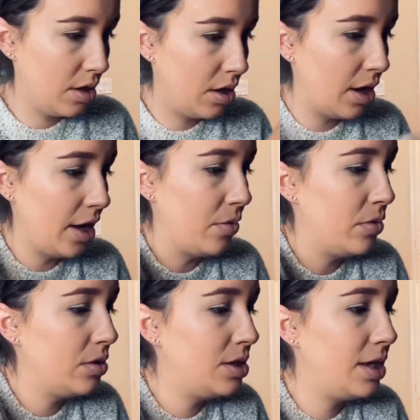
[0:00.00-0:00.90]
I
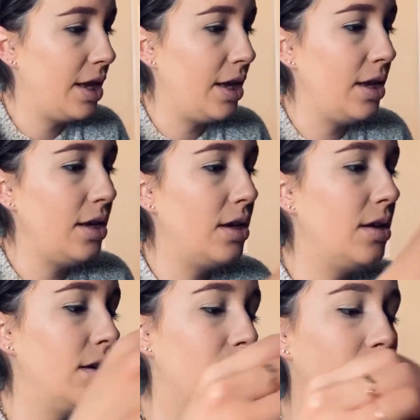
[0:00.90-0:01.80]
will take
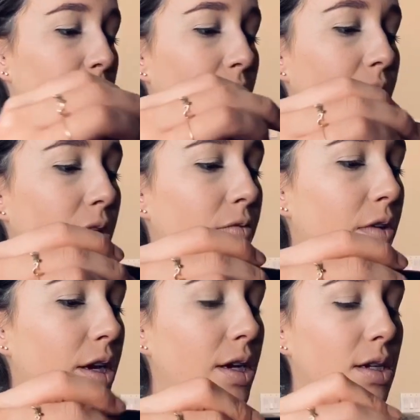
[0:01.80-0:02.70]
my
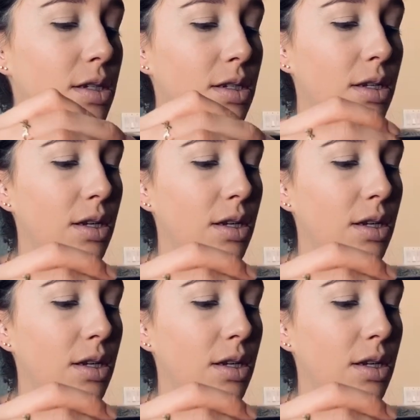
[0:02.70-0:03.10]
favorite